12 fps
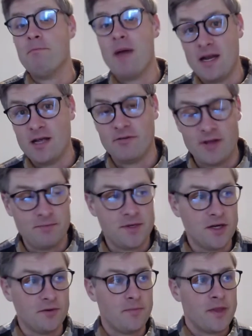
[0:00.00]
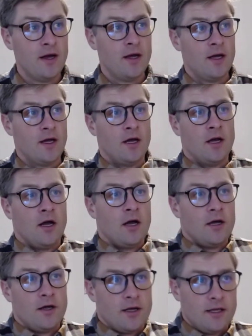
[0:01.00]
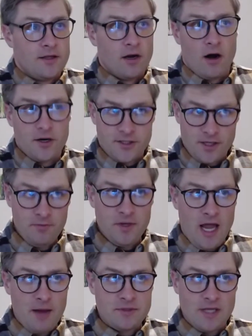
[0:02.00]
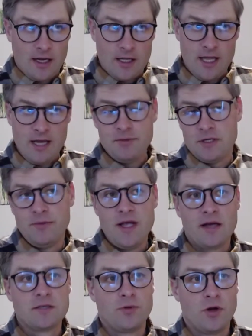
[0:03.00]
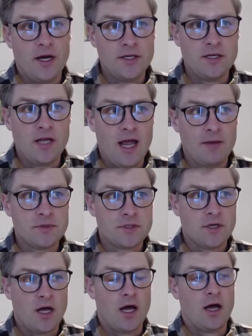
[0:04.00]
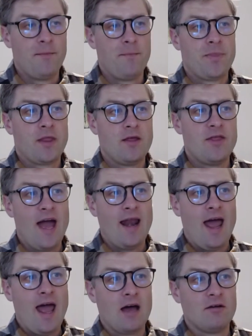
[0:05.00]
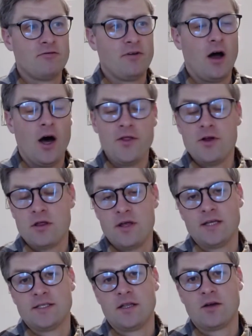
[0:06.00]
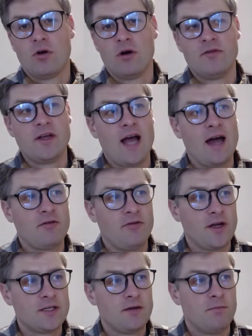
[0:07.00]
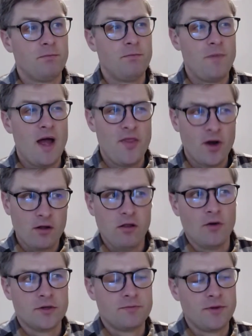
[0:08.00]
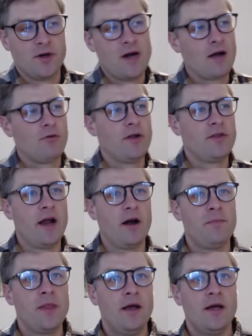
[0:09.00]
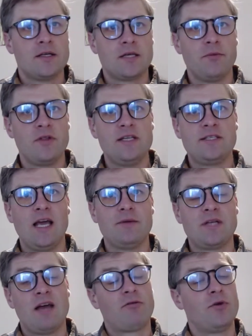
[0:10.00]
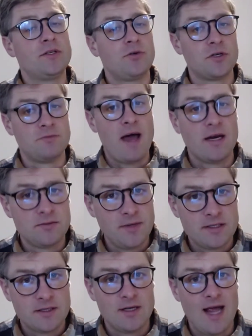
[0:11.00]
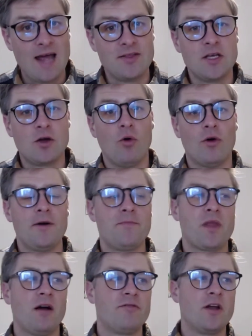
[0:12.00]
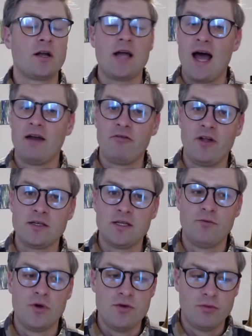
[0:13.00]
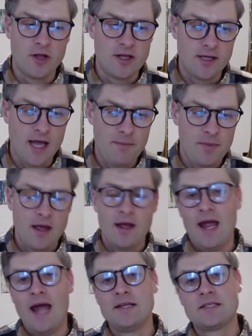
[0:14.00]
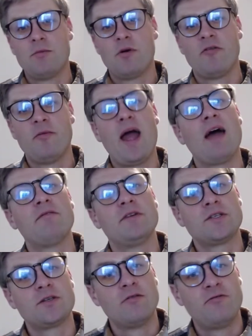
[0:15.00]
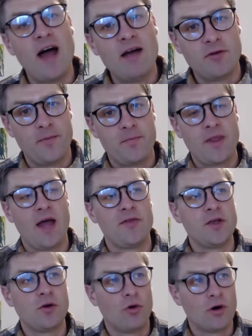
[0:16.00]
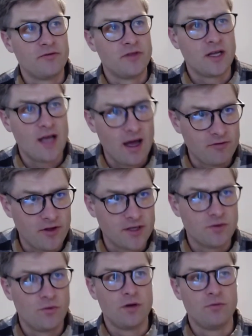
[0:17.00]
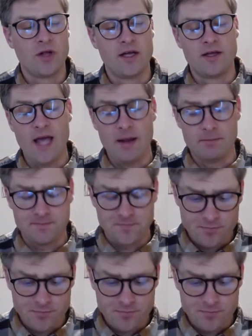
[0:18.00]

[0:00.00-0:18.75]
many of them do. There are some games that claim to be exploration games that have other things at the core of the conflict, and they're close, but they're not quite there. Some of these games have resource management at the core of their conflict when you play the game, and some of them have survival at the core of the conflict when you play the game.